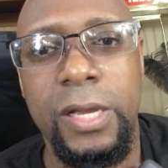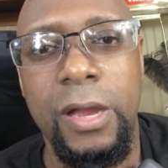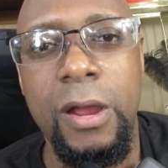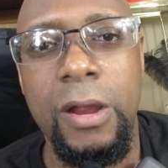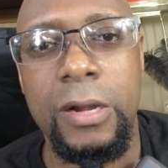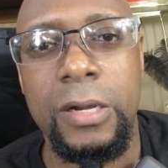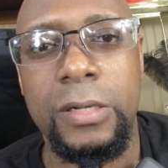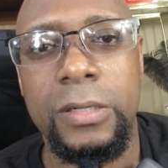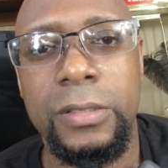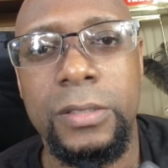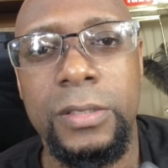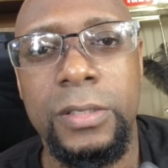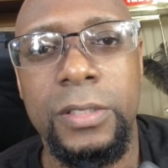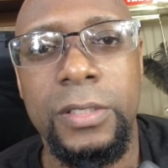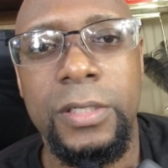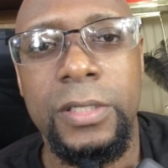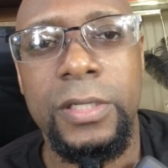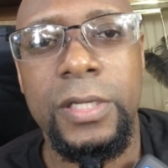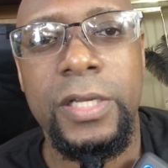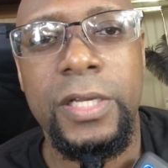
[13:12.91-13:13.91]
car.
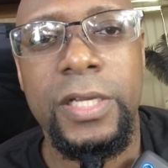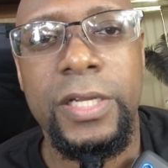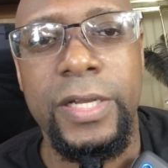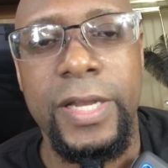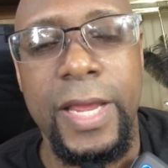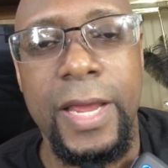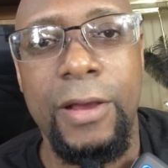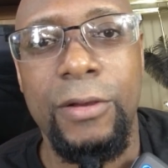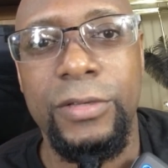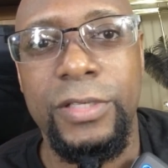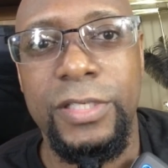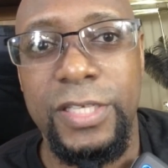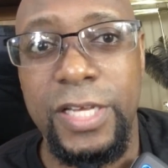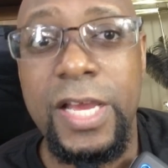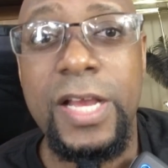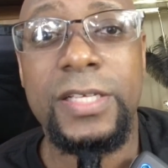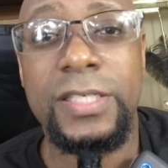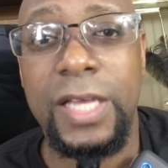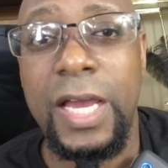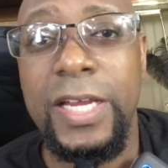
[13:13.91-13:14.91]
Now,
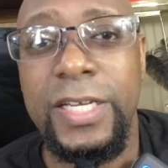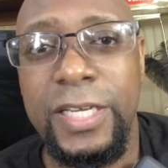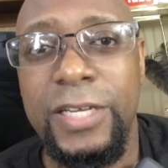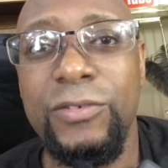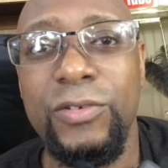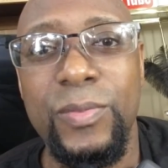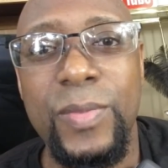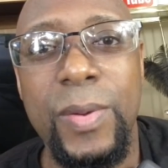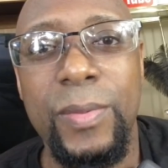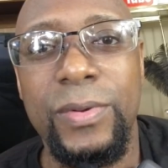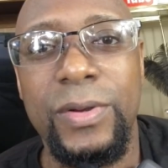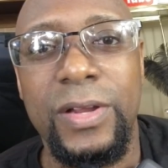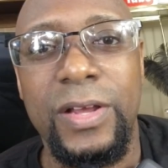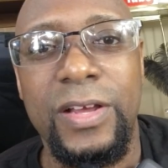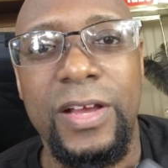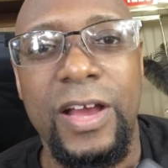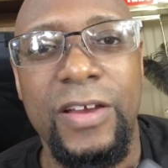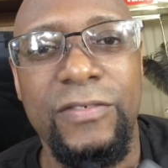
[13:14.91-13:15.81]
yes, I did remember.